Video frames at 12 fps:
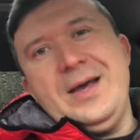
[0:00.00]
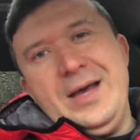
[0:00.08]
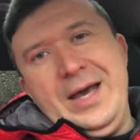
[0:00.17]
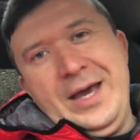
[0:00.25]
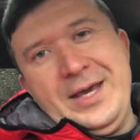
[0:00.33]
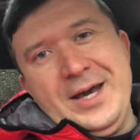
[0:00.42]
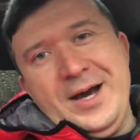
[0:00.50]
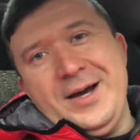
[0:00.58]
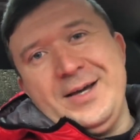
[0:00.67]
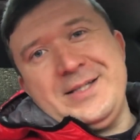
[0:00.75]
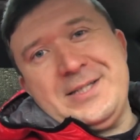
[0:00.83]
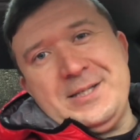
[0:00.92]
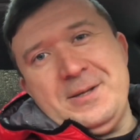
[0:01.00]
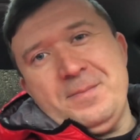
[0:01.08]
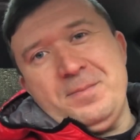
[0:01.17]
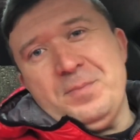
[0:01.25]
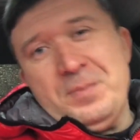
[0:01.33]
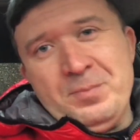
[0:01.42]
Hey guys,
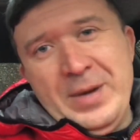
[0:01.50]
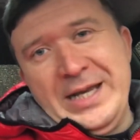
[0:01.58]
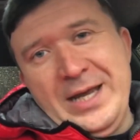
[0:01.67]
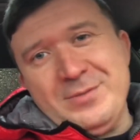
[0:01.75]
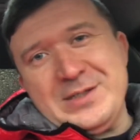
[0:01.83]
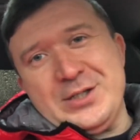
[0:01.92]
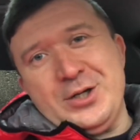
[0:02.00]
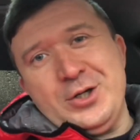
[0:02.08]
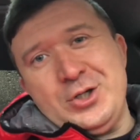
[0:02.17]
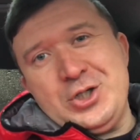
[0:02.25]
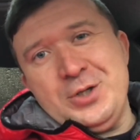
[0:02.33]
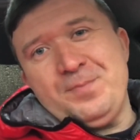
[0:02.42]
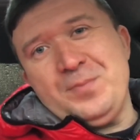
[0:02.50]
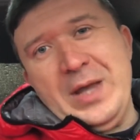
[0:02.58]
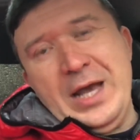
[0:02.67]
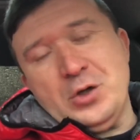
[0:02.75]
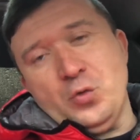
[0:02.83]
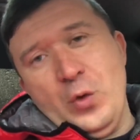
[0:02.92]
my name is Serge
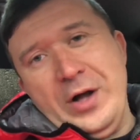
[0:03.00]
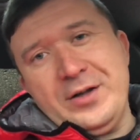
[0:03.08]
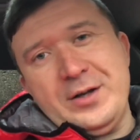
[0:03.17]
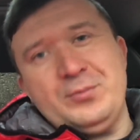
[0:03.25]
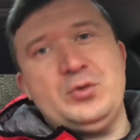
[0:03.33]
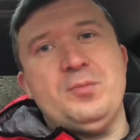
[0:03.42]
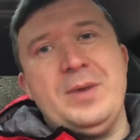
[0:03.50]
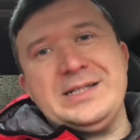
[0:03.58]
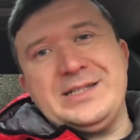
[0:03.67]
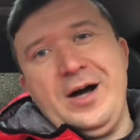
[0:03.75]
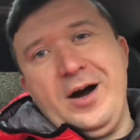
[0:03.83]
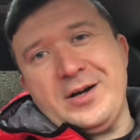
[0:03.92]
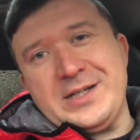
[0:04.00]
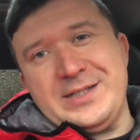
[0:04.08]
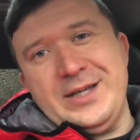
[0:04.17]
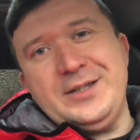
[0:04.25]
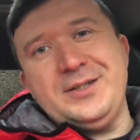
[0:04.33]
and welcome to Mazda RX8